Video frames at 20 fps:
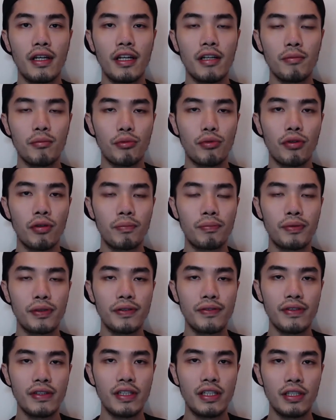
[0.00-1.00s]
and more
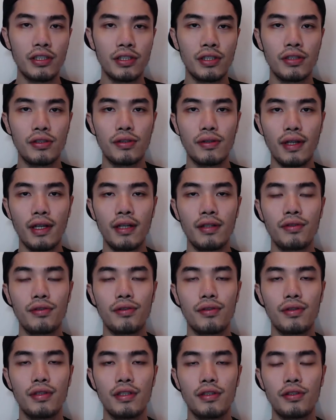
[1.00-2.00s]
privilege to
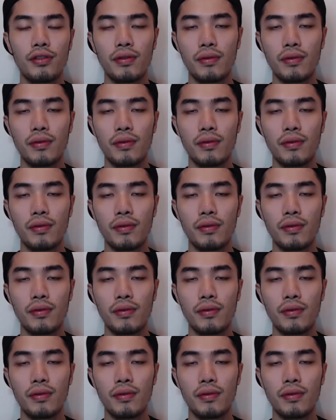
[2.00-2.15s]
enter this